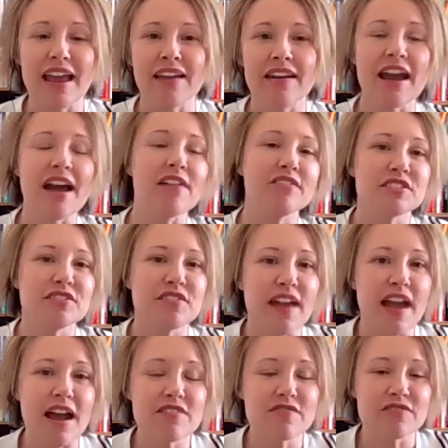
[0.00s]
And after
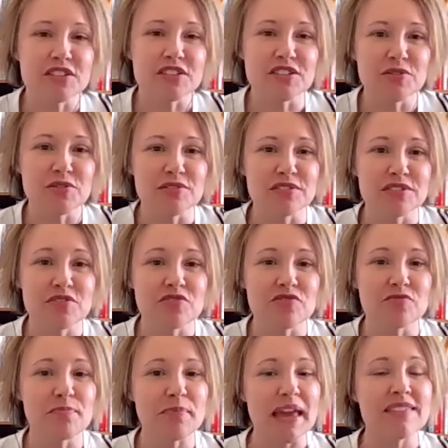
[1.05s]
that, for students who
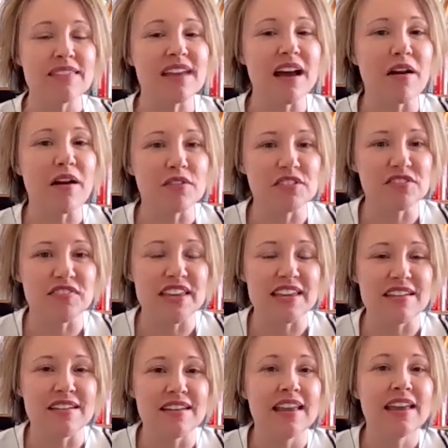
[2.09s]
paid the health
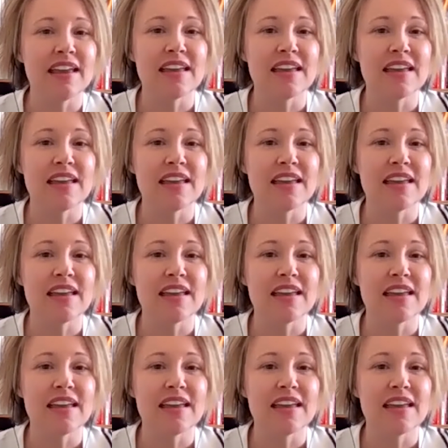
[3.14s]
fee,